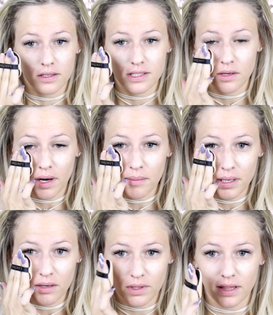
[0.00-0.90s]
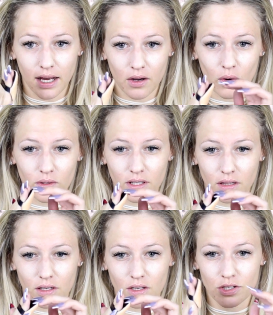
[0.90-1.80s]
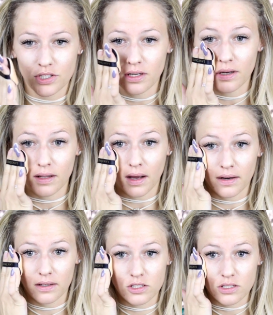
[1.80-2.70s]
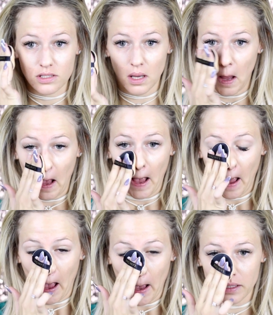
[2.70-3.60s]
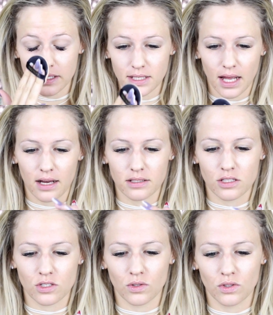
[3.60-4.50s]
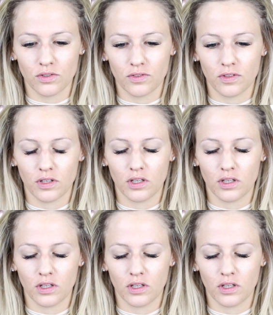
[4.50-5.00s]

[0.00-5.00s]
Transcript: see what I mean with like holding the cushion. It kind of just slides off.